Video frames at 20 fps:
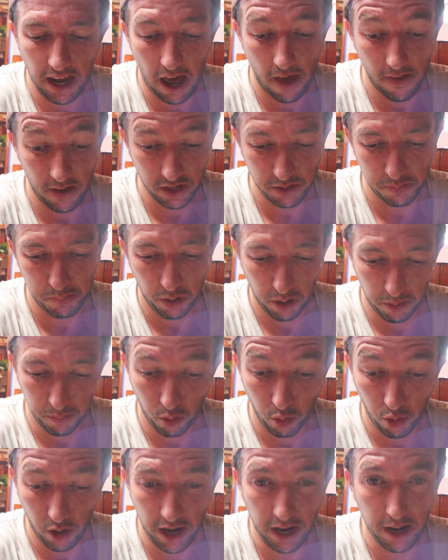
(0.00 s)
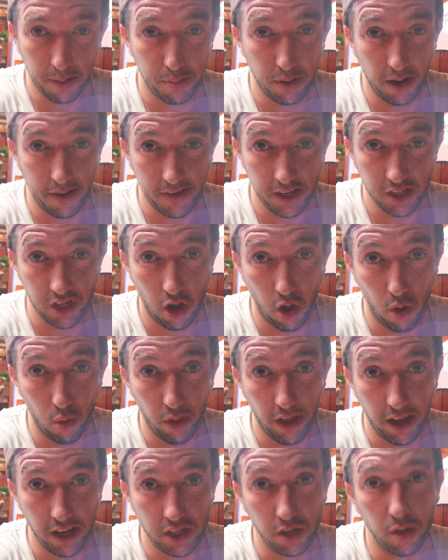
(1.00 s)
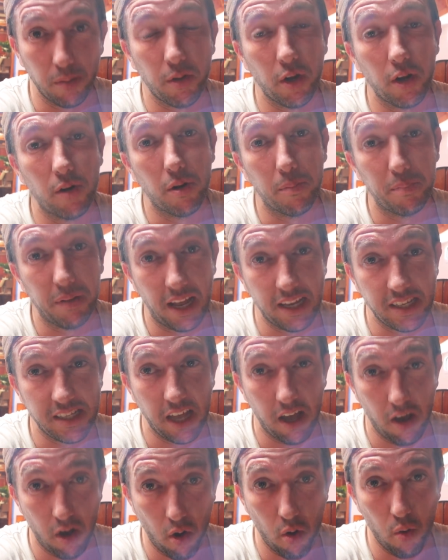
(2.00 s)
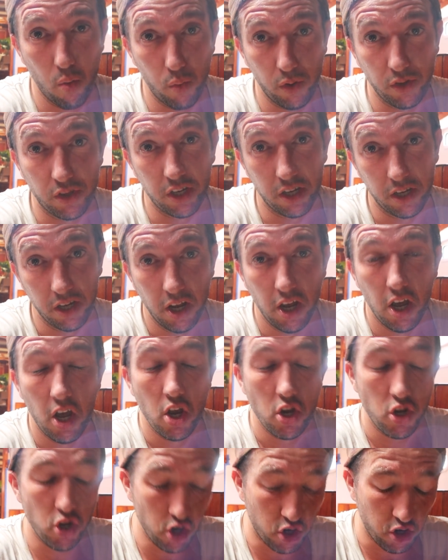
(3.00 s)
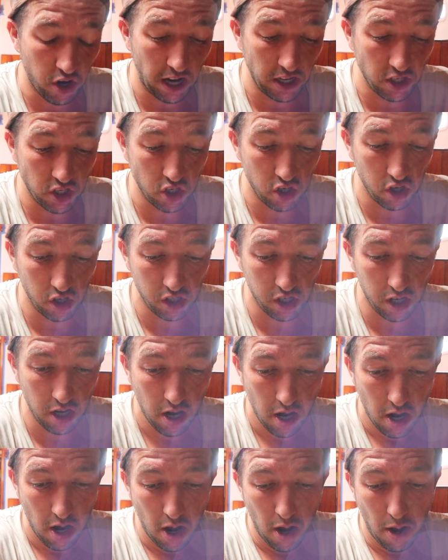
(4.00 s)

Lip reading: and there's already a previous hole there, so I'm going to replace that hole with the new transducer.